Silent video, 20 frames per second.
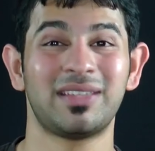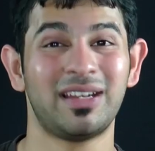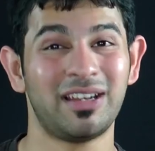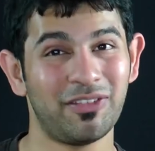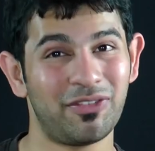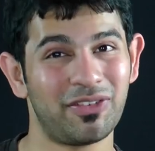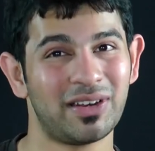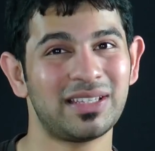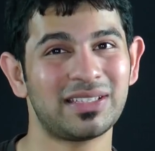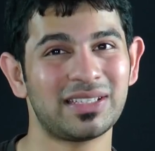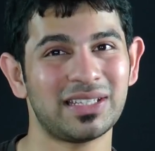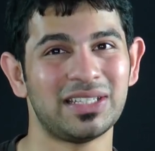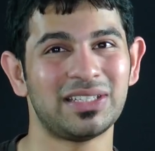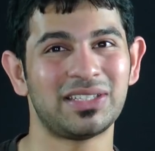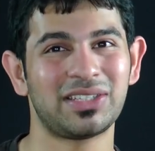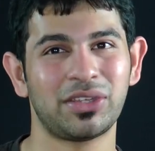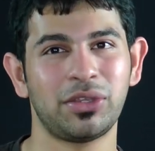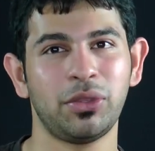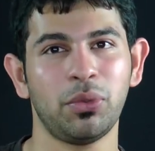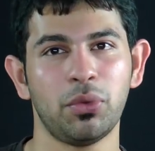The difference
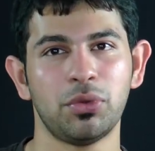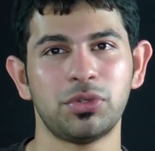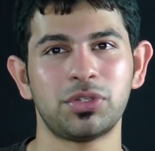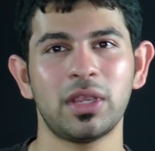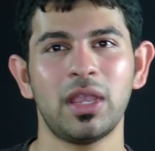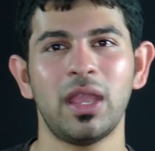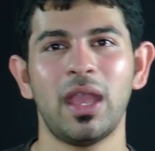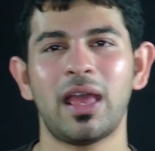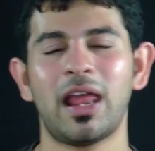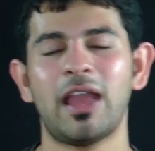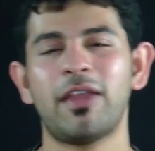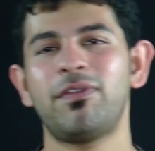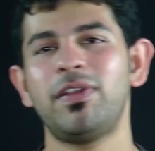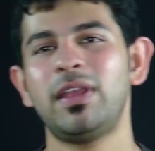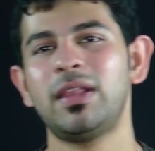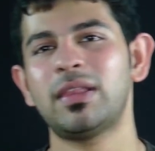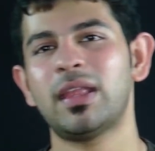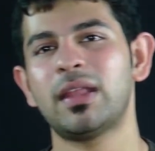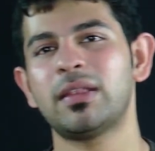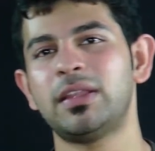is huge, and I
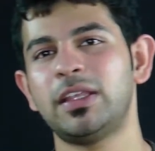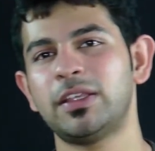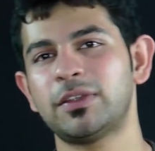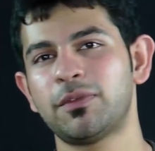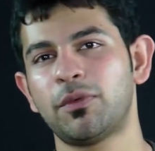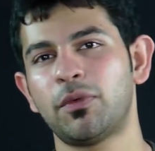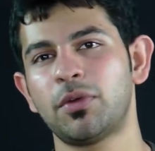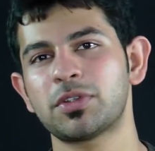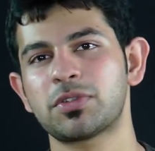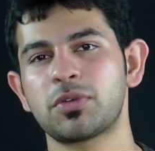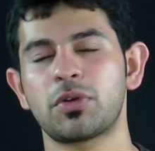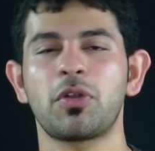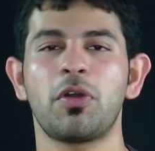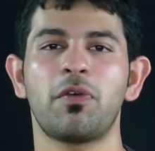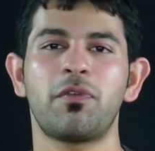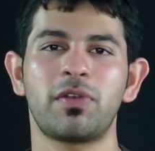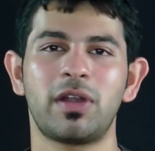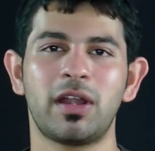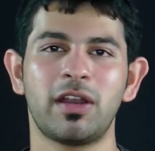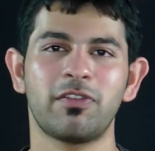feel that these phones don't
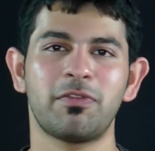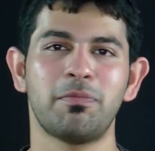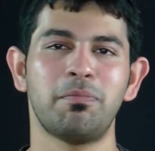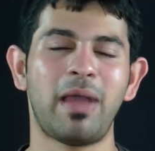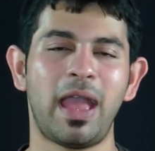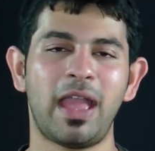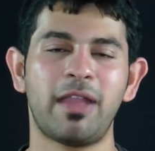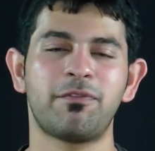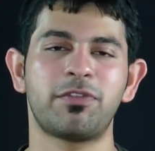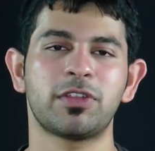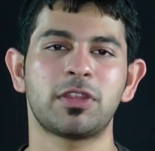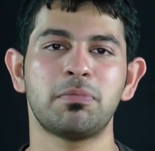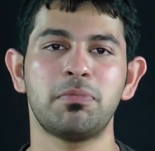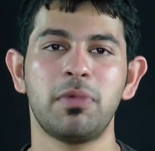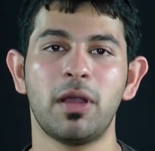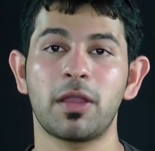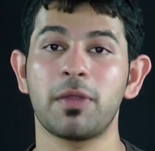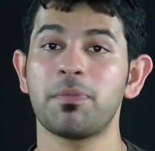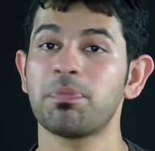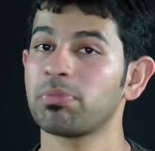offer enough bang for the
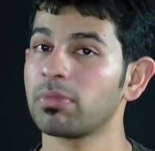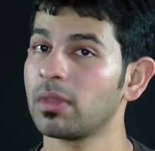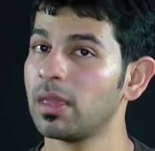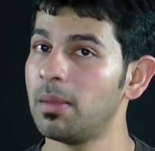buck.